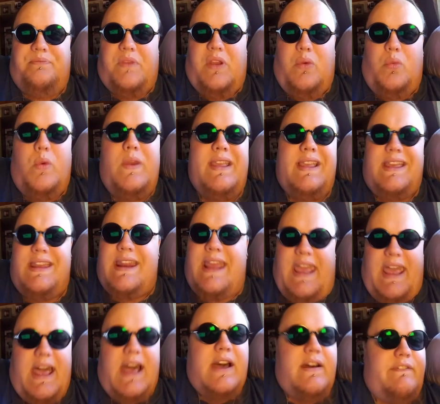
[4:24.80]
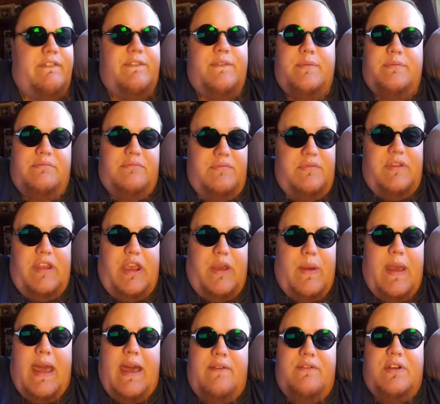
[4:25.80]
a, a week and a half,
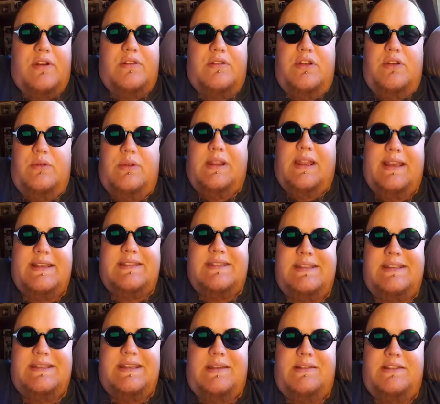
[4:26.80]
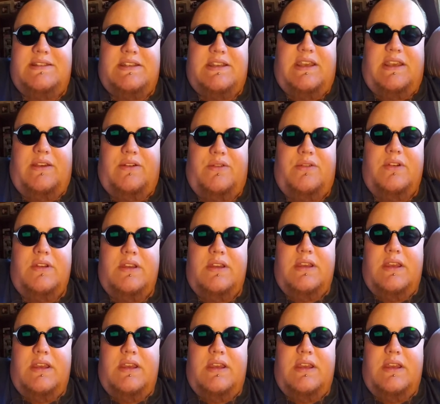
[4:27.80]
you have your new glasses sent to you.